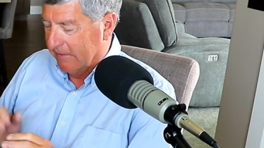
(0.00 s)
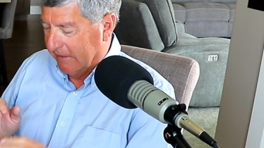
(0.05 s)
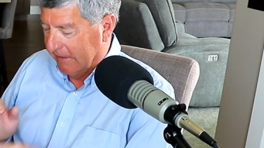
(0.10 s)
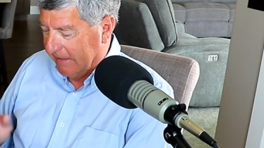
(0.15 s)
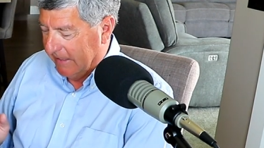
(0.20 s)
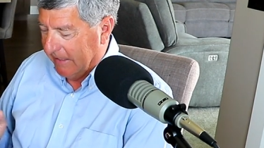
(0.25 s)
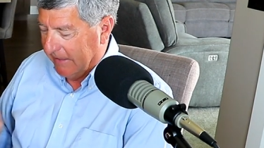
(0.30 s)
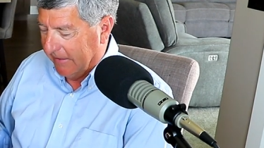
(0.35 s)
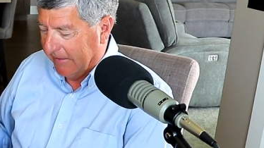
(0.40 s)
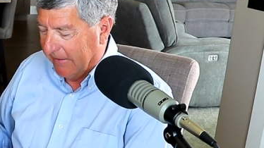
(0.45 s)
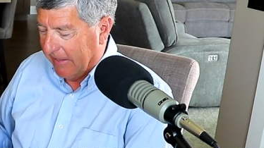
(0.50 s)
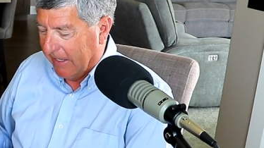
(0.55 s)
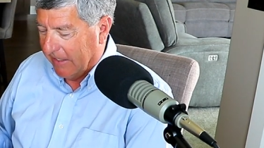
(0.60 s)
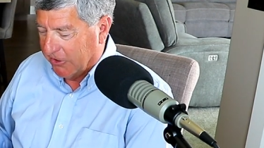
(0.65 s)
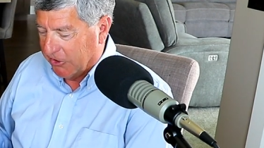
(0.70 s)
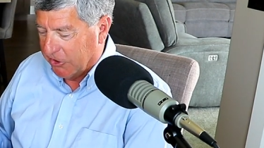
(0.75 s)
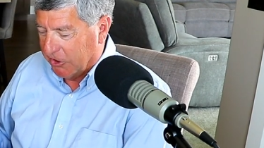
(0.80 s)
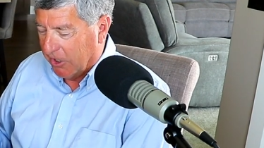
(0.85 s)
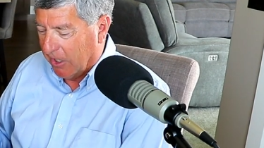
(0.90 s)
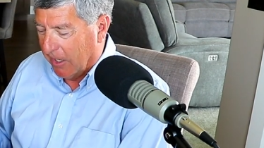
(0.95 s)
to get
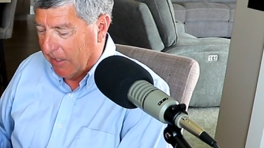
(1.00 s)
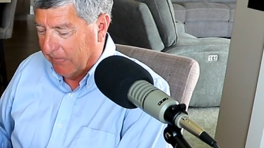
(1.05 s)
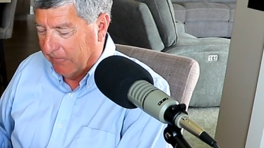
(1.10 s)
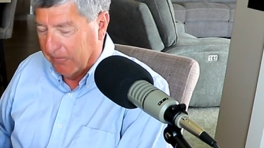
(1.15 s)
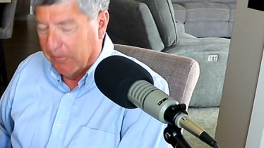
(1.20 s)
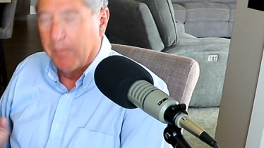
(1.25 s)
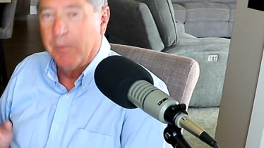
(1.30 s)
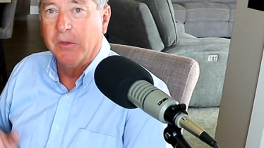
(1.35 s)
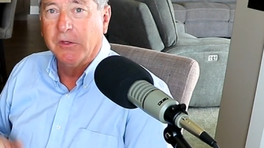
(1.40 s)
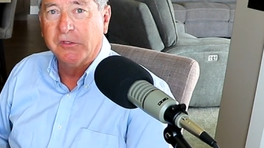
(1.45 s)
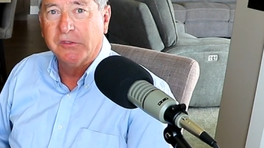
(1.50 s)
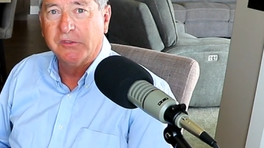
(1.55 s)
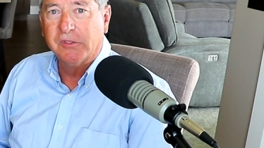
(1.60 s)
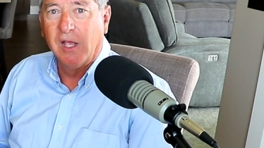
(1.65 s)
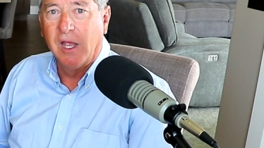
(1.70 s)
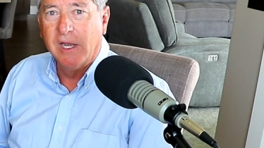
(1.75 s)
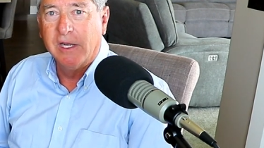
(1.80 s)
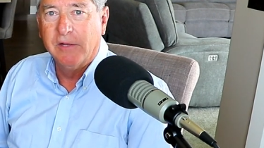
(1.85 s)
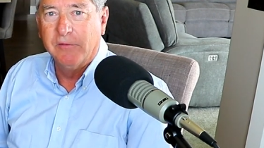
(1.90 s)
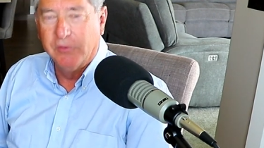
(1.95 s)
that shot from the
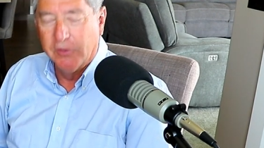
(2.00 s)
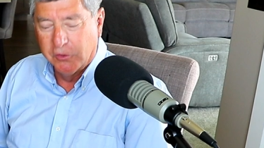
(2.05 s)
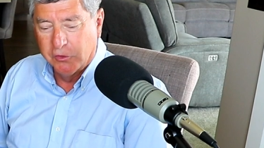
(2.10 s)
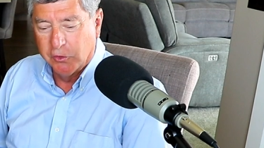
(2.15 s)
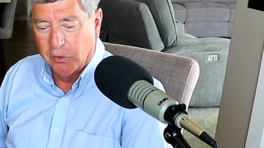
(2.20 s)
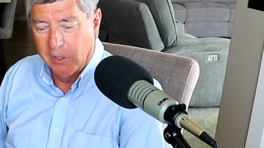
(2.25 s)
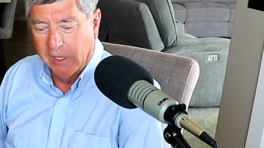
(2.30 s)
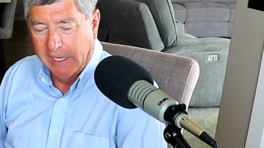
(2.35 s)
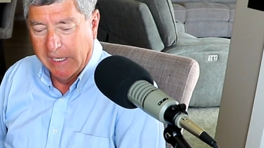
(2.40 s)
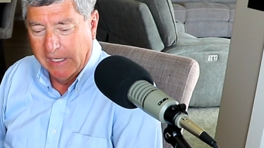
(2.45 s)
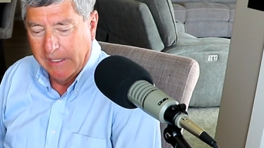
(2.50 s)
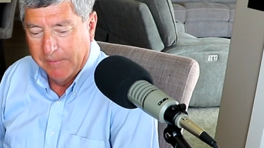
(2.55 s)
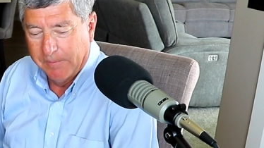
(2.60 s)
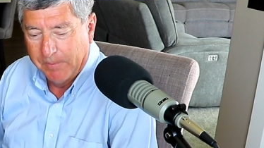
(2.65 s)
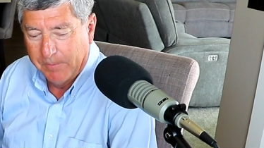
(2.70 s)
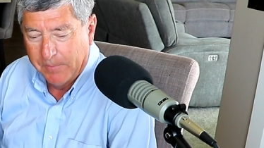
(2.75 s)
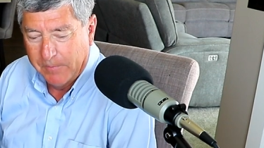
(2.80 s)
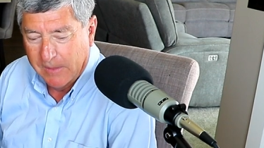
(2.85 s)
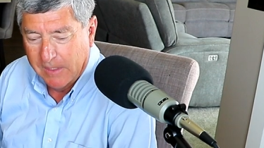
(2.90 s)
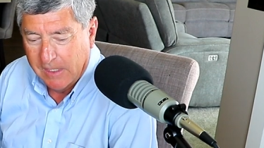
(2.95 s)
side of the train.